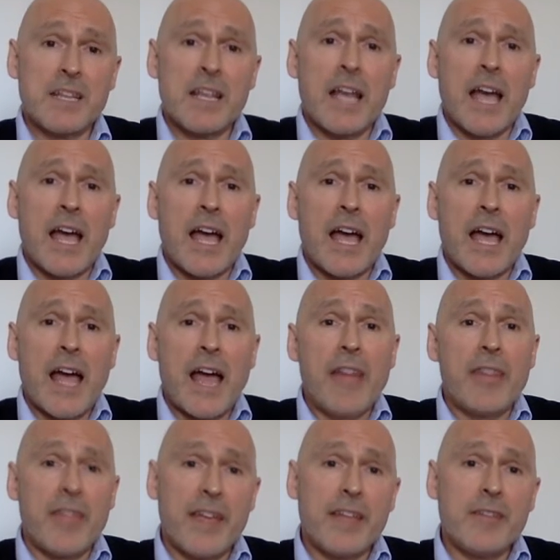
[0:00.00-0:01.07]
And
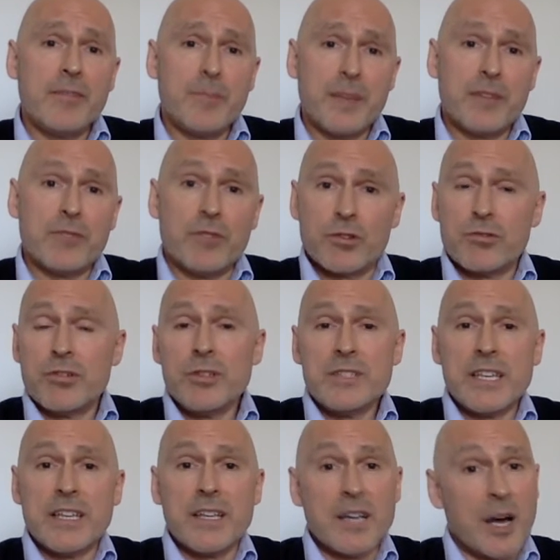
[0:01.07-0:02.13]
they've been
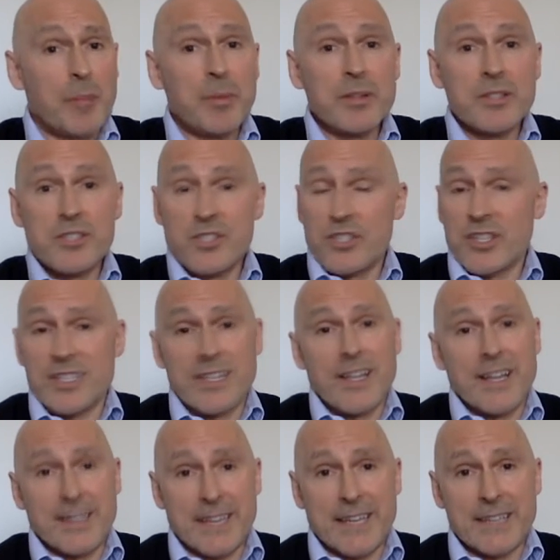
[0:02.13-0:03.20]
recruiting couples just
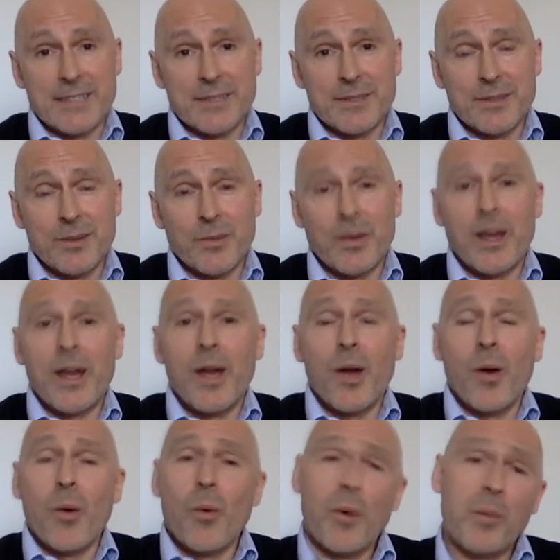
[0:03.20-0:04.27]
like that, where
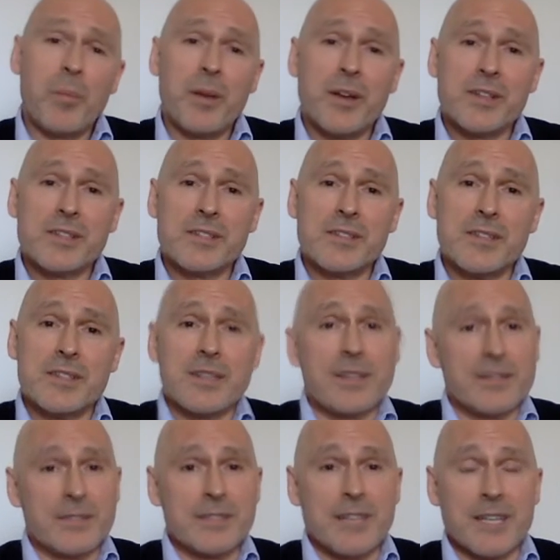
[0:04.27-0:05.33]
one person is
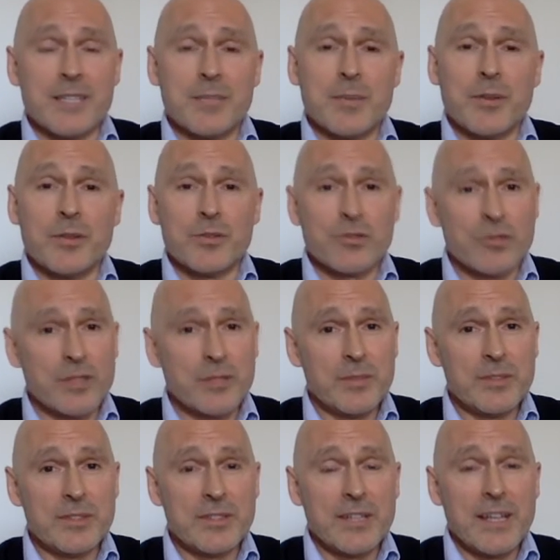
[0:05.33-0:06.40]
undetectable on
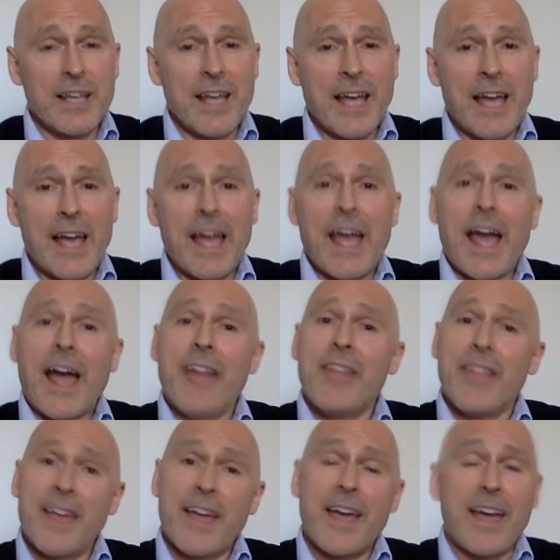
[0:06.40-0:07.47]
treatment and
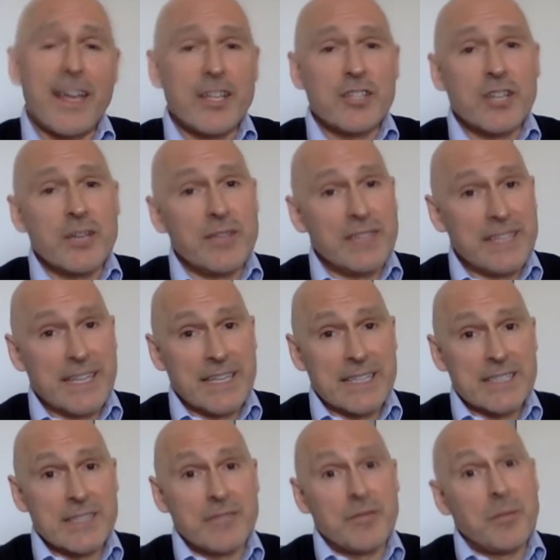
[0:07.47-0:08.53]
their HIV
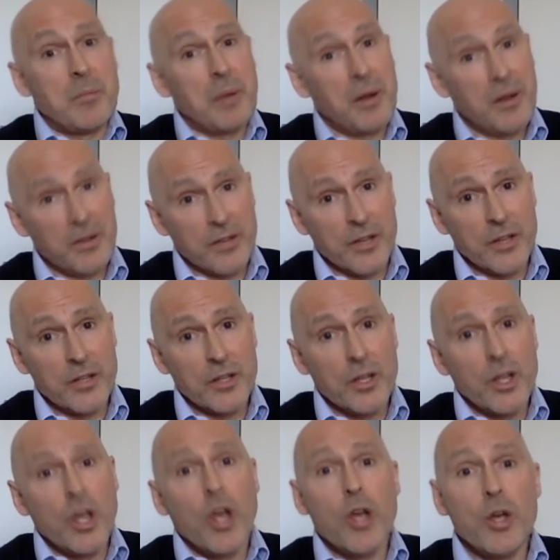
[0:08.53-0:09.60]
negative partner,
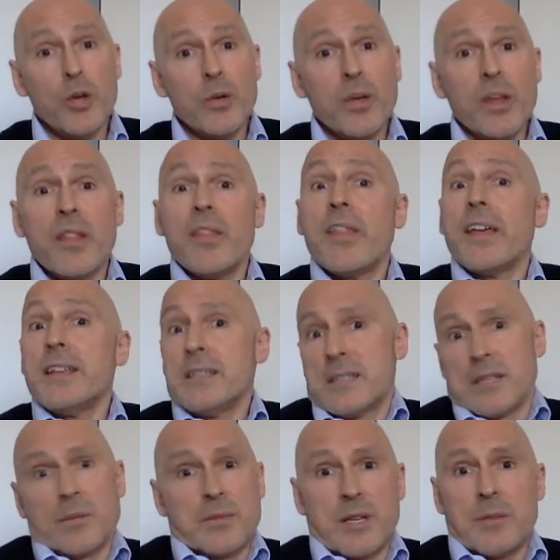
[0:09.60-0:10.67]
who they
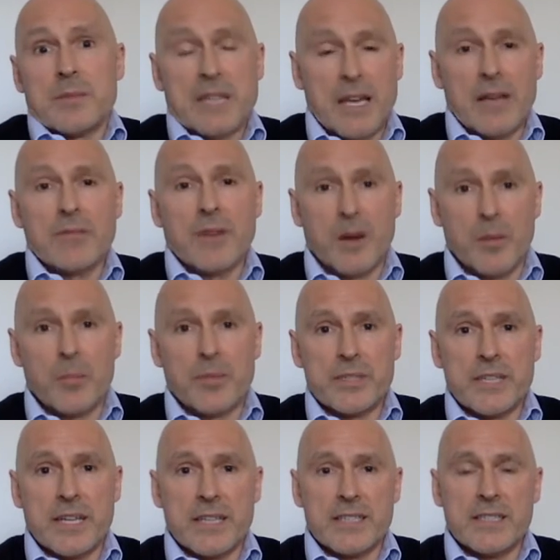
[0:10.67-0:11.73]
sometimes have
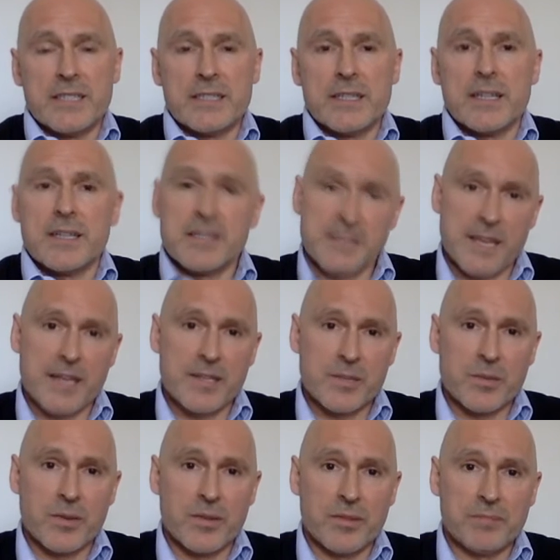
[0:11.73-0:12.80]
unprotected sex with.